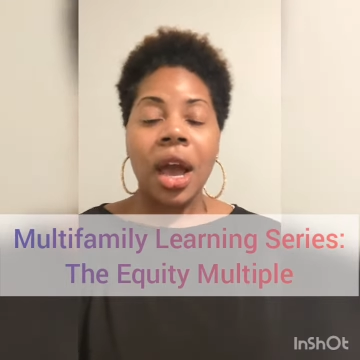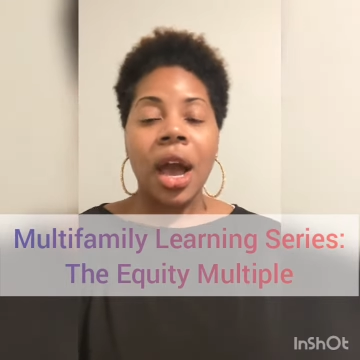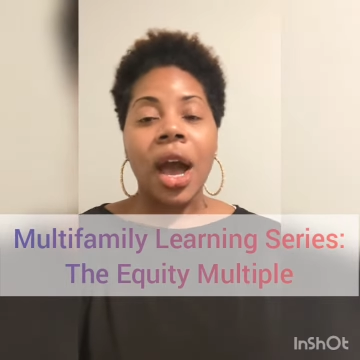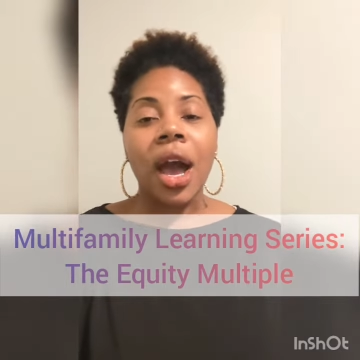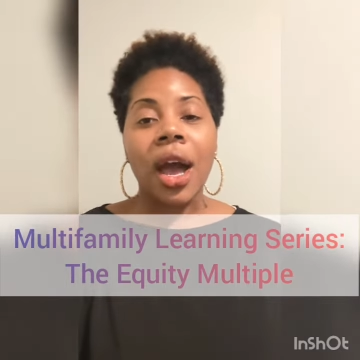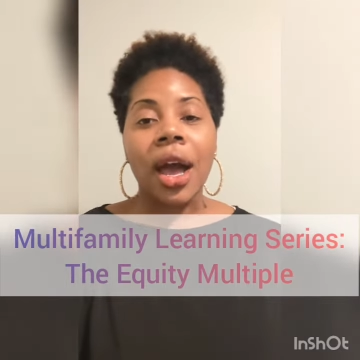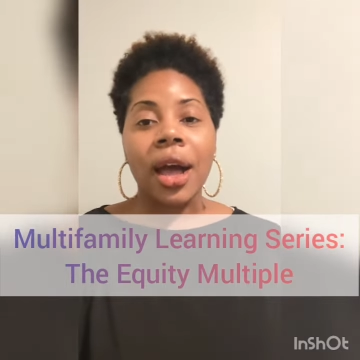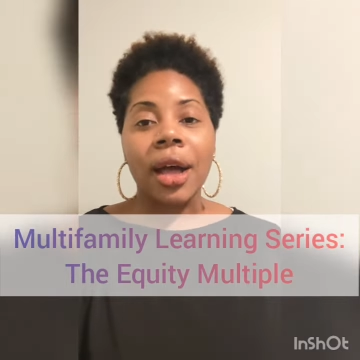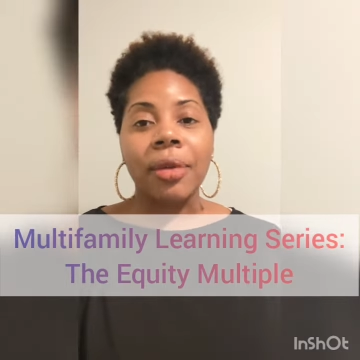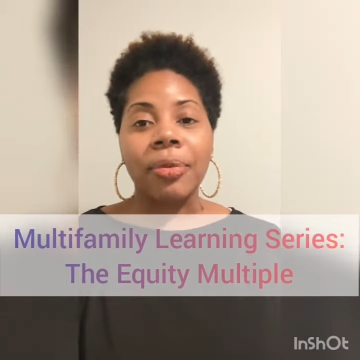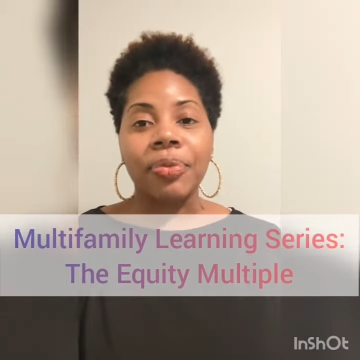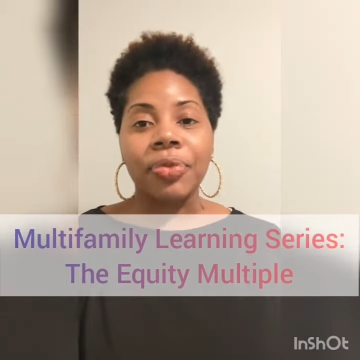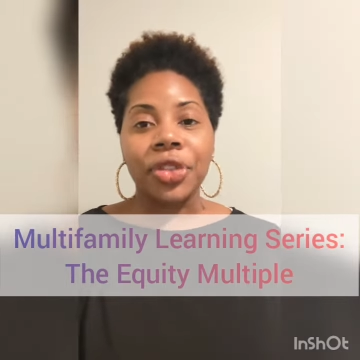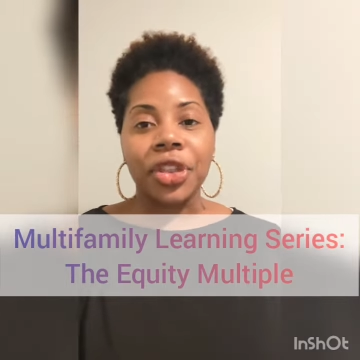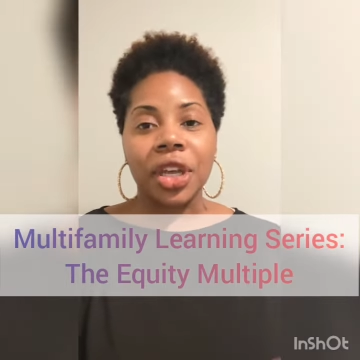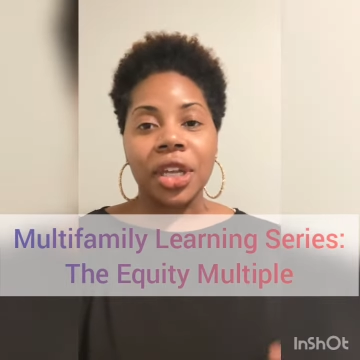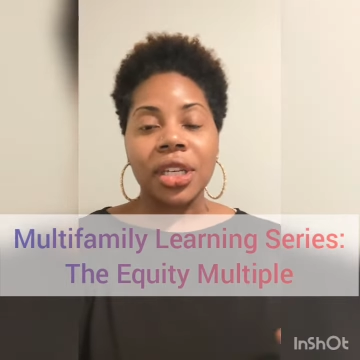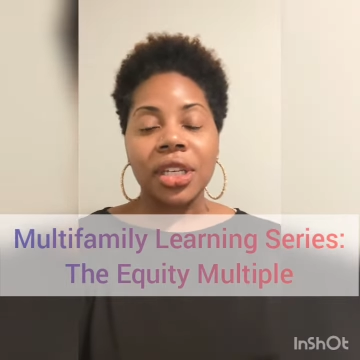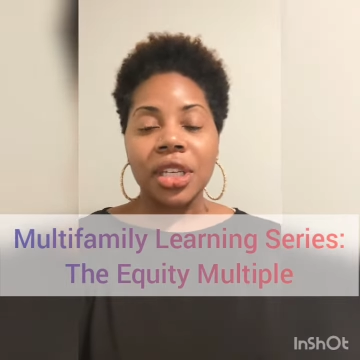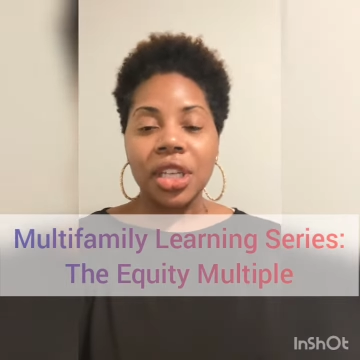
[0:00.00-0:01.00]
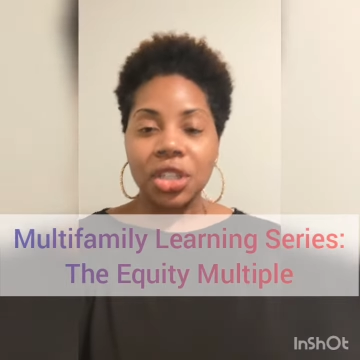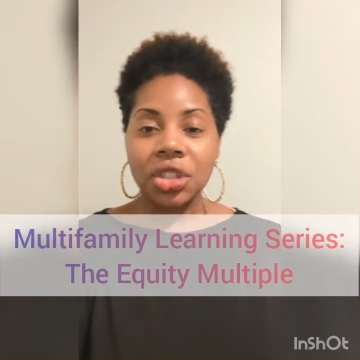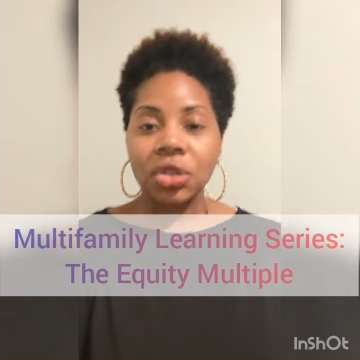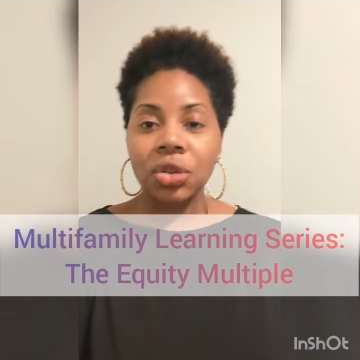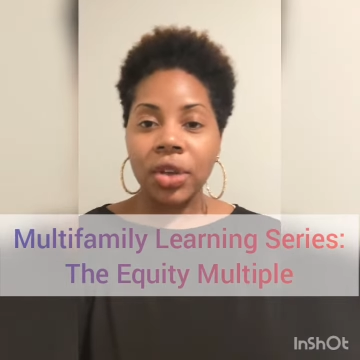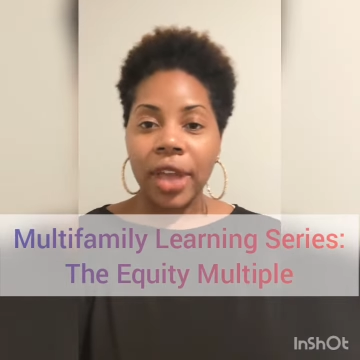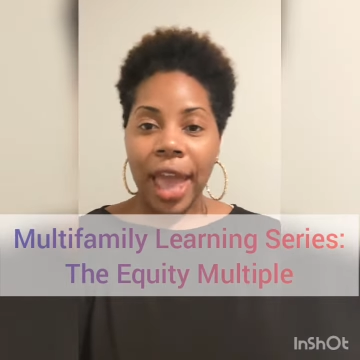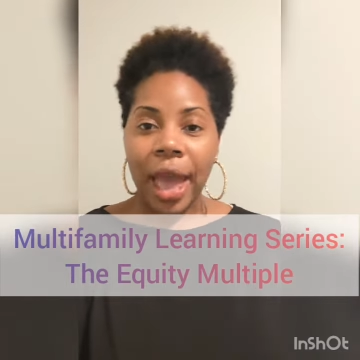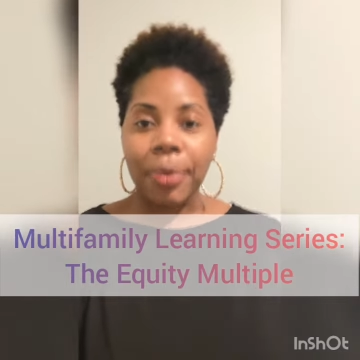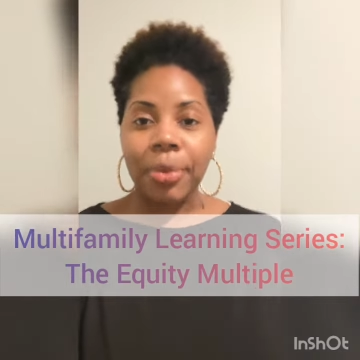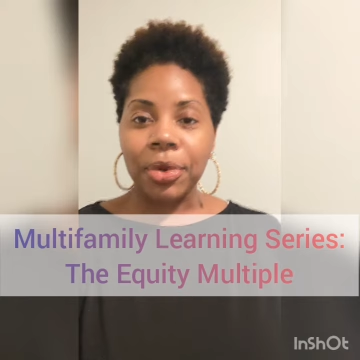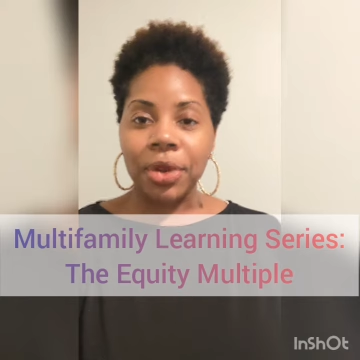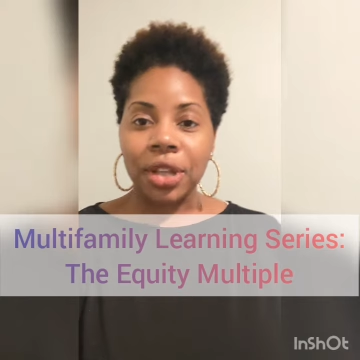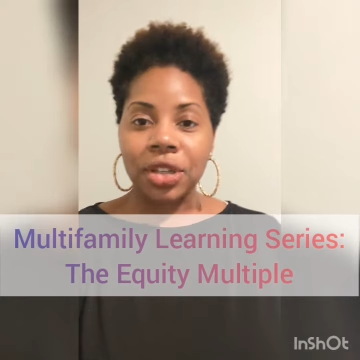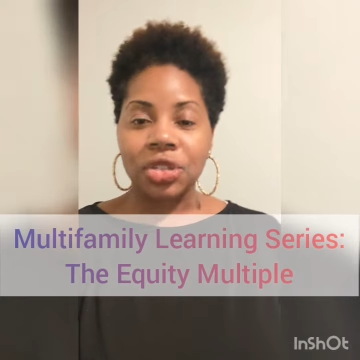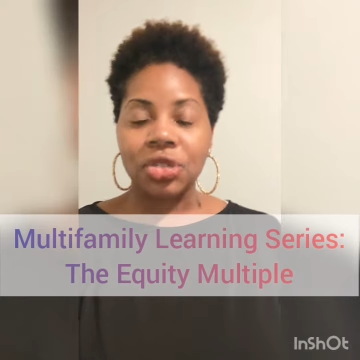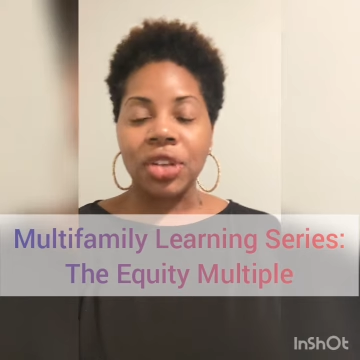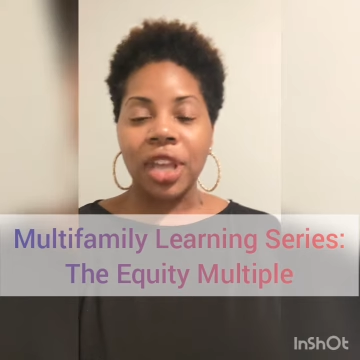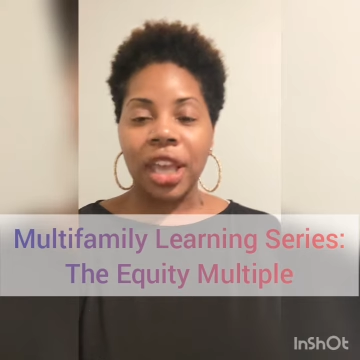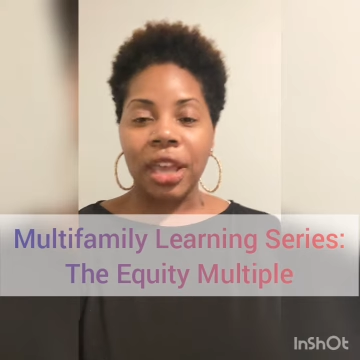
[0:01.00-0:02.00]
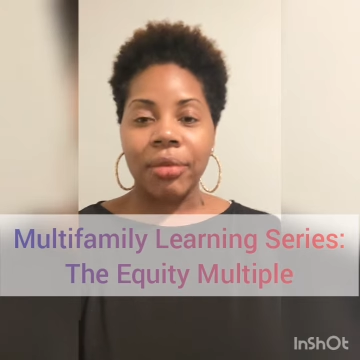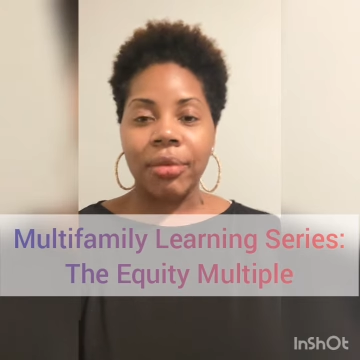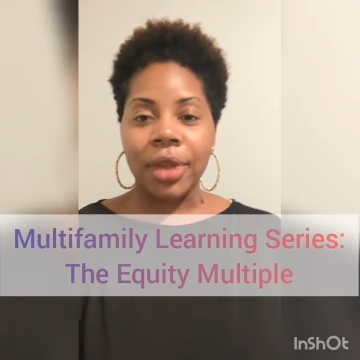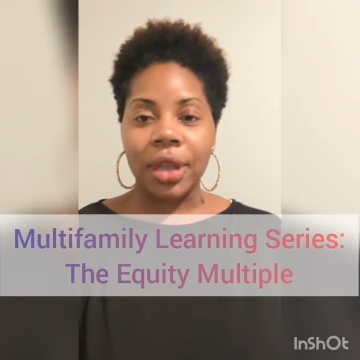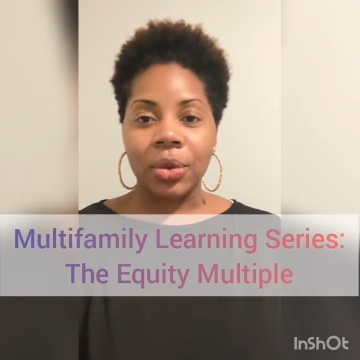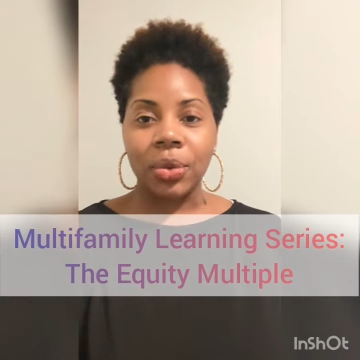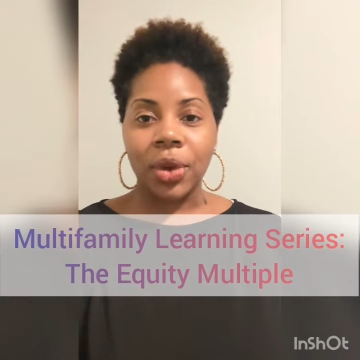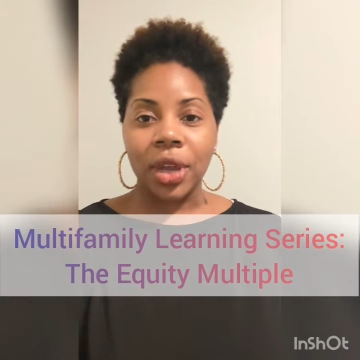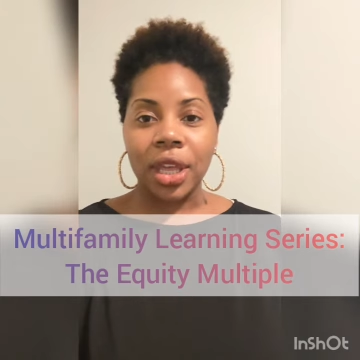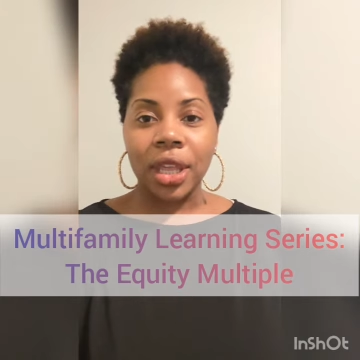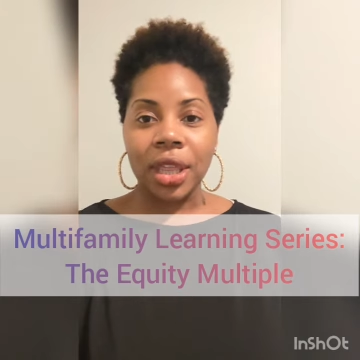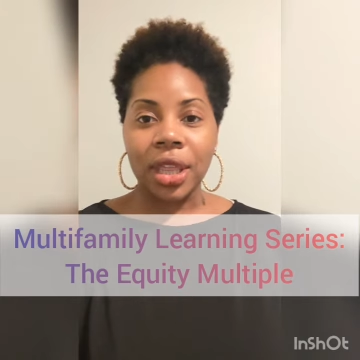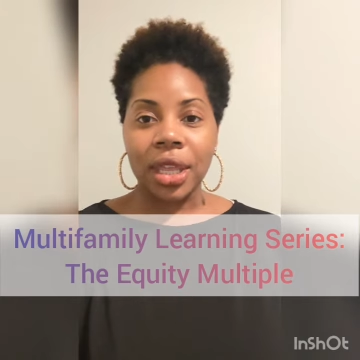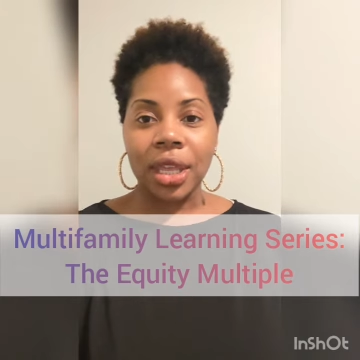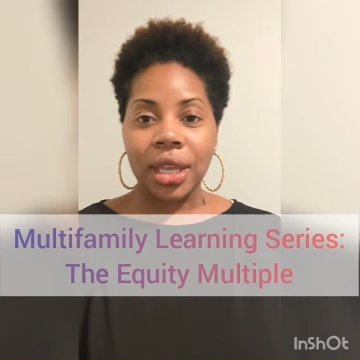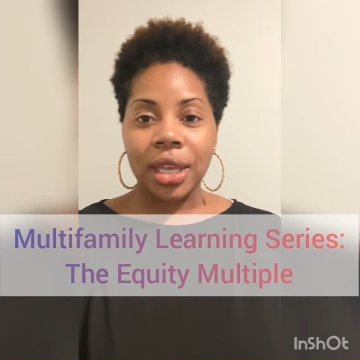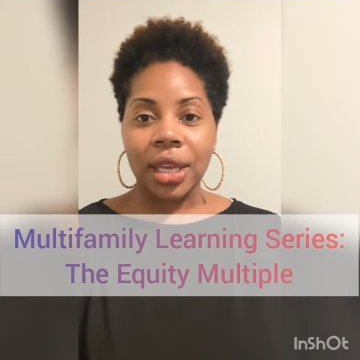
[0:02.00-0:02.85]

The initial capital that you came in with